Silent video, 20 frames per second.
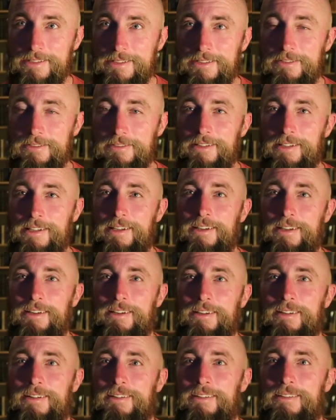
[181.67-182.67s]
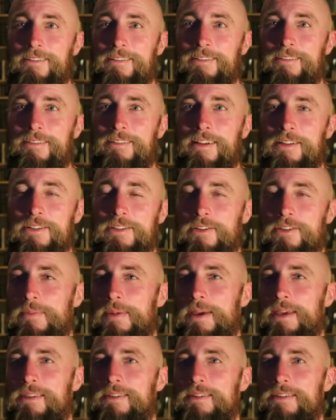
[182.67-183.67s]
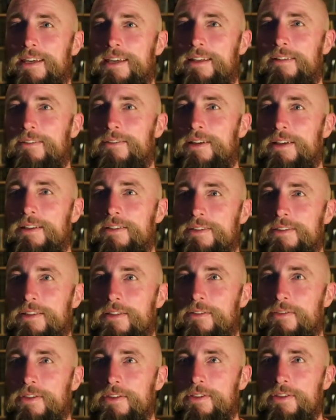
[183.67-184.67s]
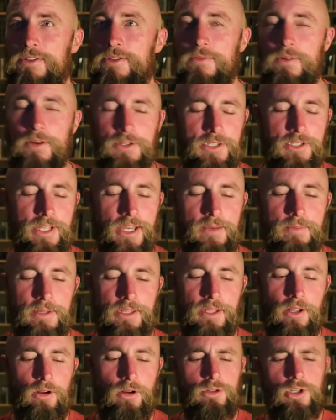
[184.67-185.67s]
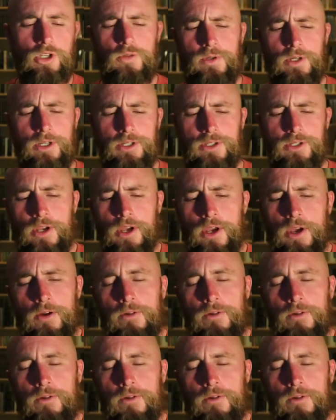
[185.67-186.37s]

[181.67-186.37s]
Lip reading: to. And so they'll make this kind of this false statement that, oh, just because